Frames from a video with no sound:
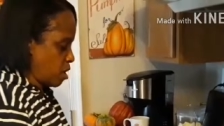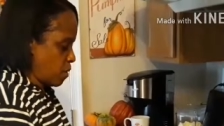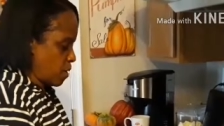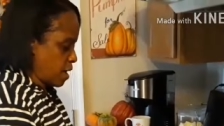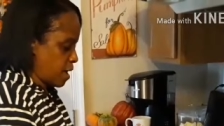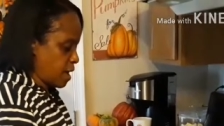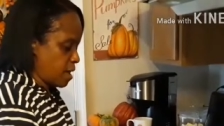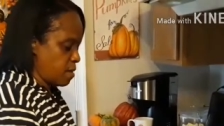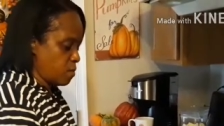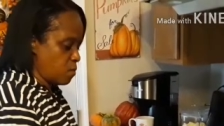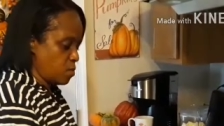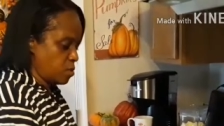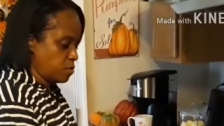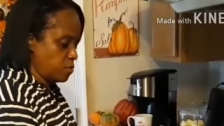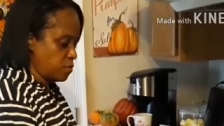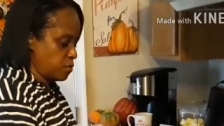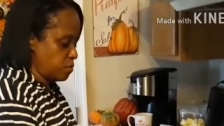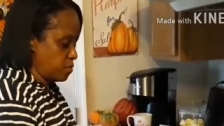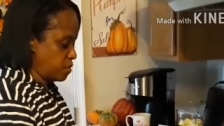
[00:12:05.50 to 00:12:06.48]
go ahead and we'll
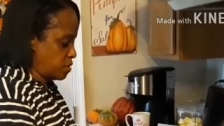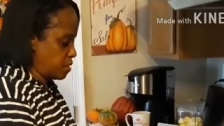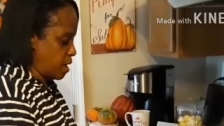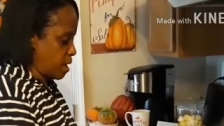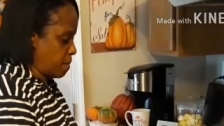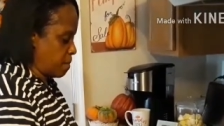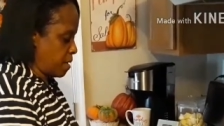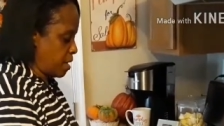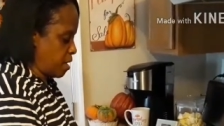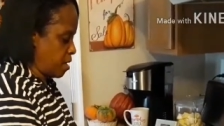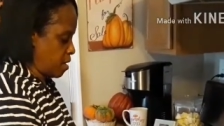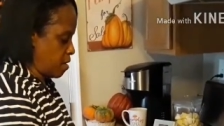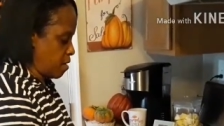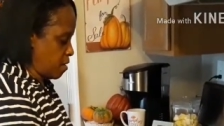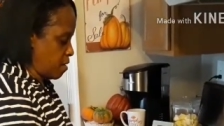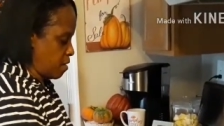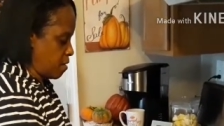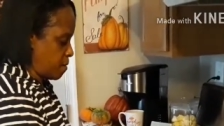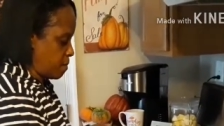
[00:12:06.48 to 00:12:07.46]
do some
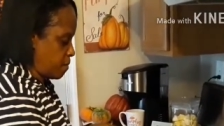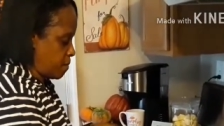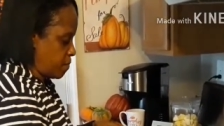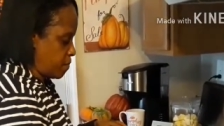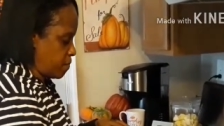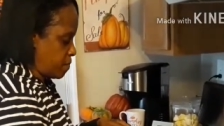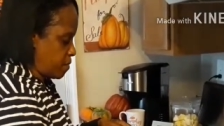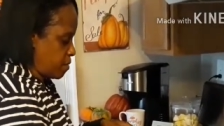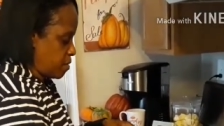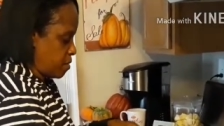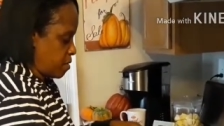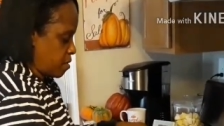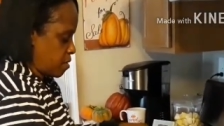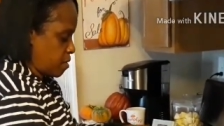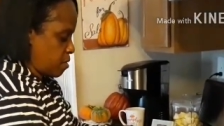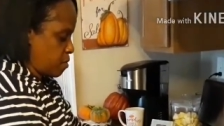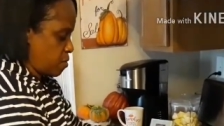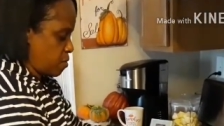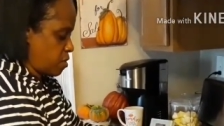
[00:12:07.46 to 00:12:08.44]
here
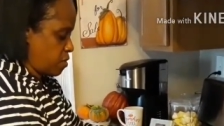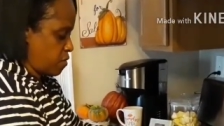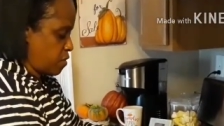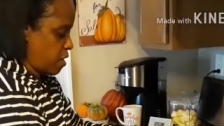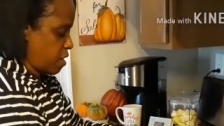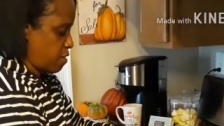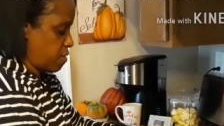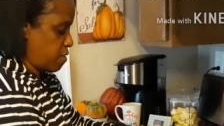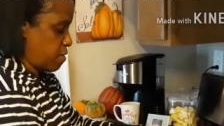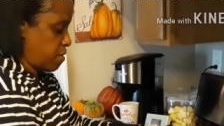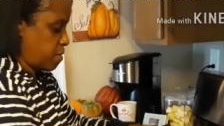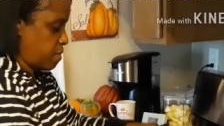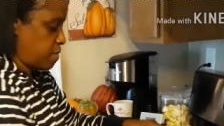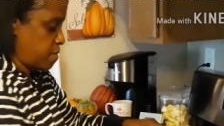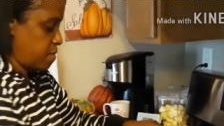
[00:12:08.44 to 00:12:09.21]
with just